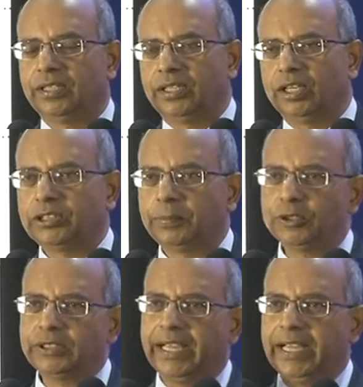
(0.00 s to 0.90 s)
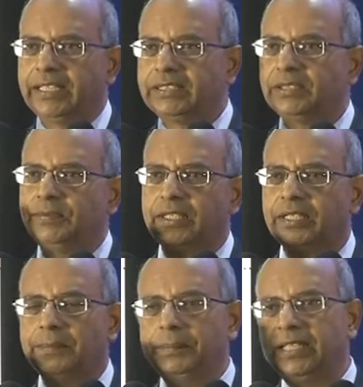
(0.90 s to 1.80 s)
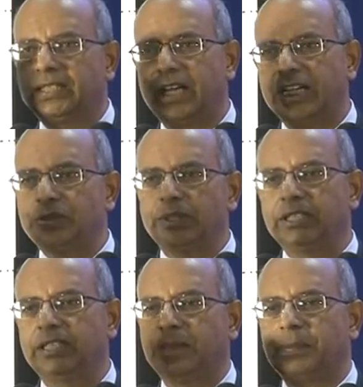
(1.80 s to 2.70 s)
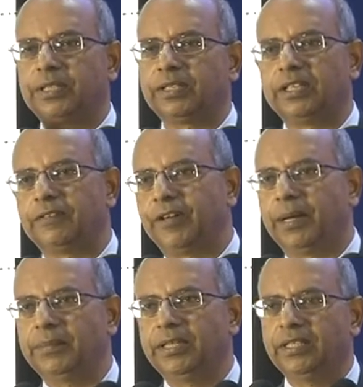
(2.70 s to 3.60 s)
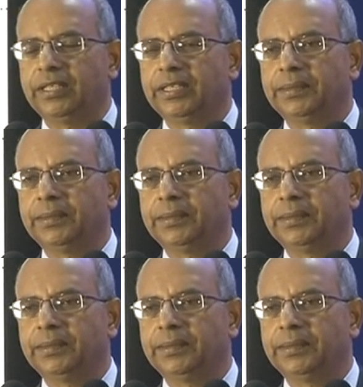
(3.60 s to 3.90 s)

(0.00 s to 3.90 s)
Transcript: Now suppose the ANC worker meet casually that particular family,